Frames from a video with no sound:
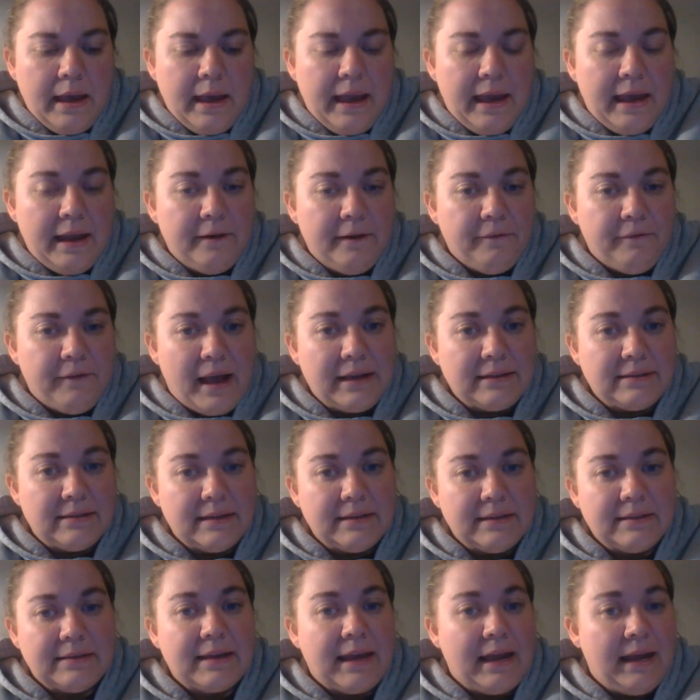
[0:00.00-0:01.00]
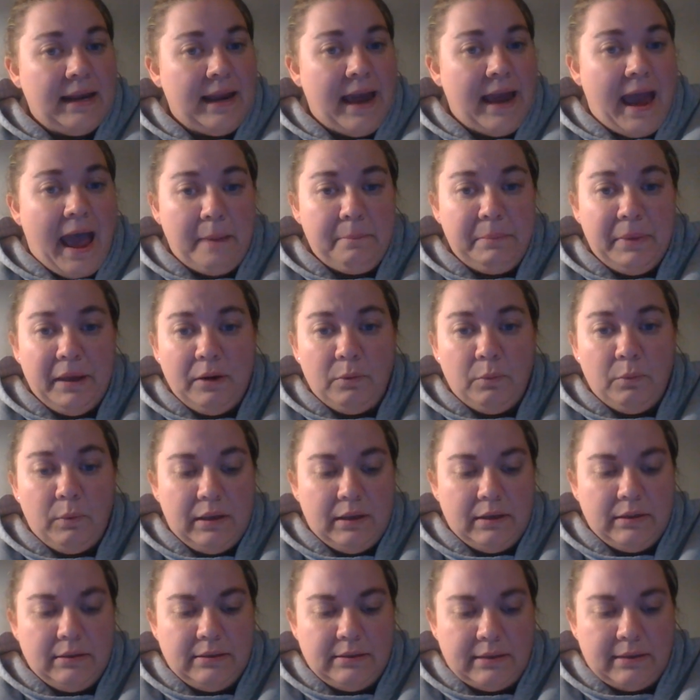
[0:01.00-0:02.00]
Anaphylaxis can happen
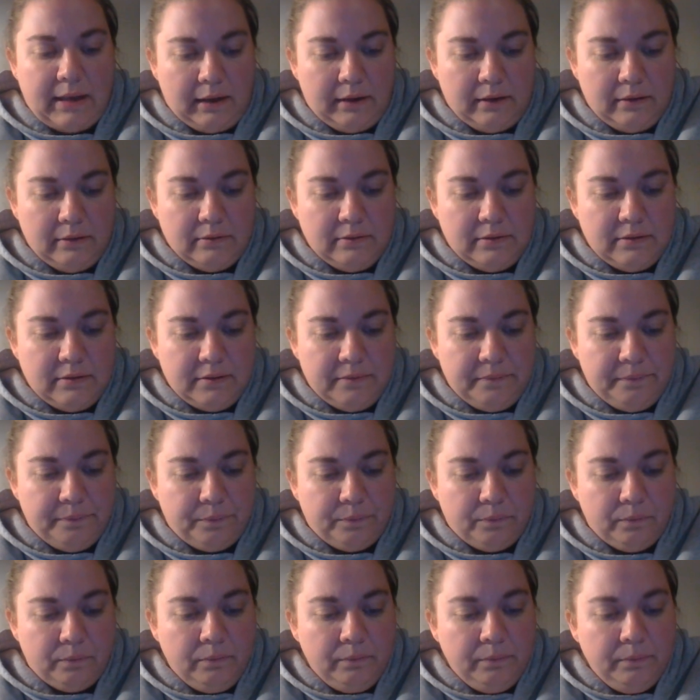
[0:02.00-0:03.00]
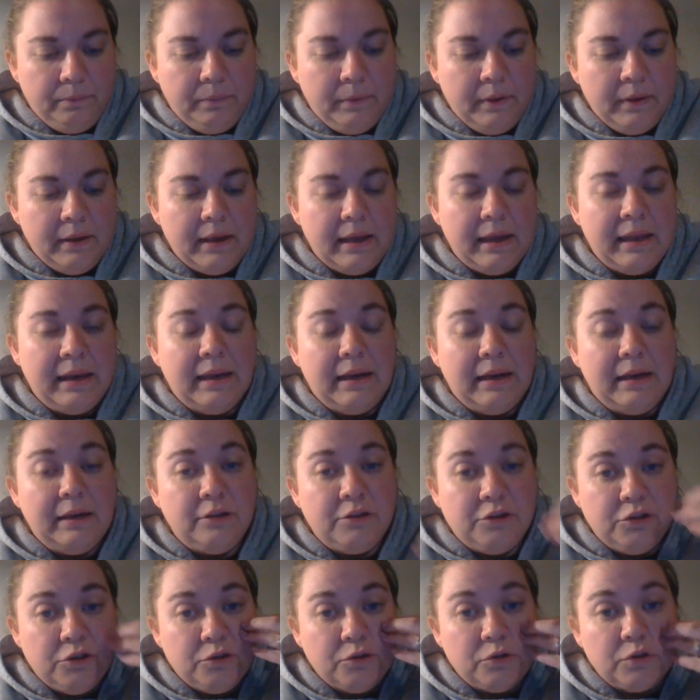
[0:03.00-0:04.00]
within seconds, and it
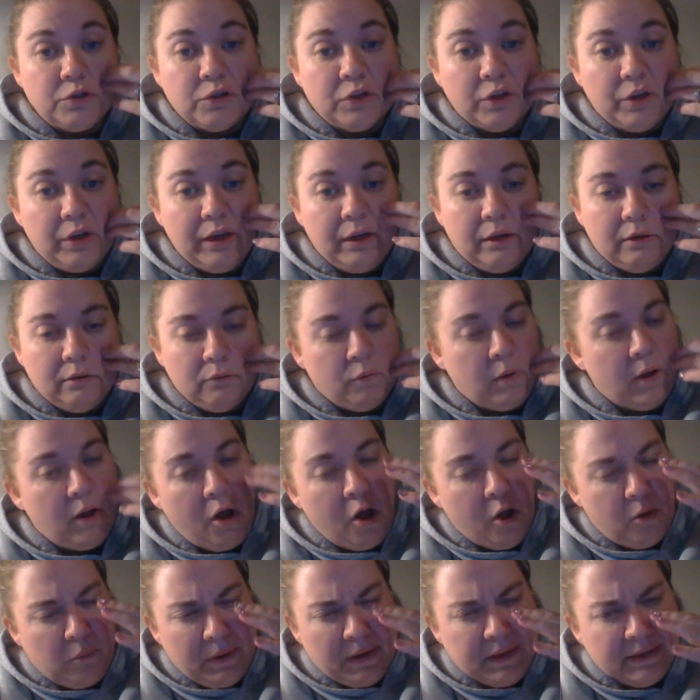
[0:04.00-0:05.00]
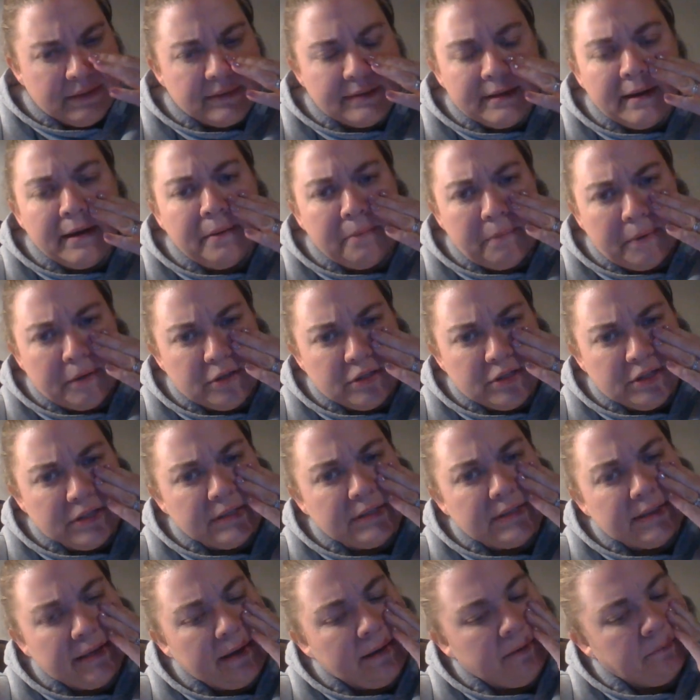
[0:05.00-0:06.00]
is usually, always, an
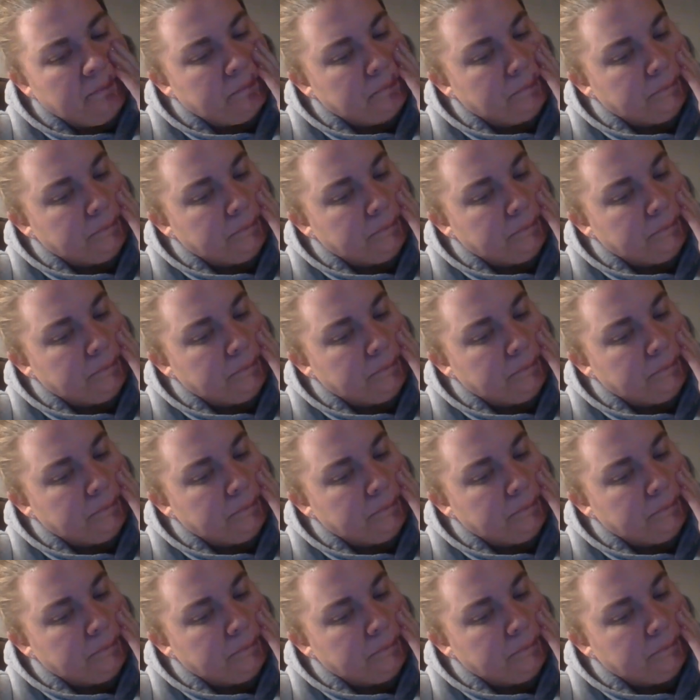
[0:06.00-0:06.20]
emergency.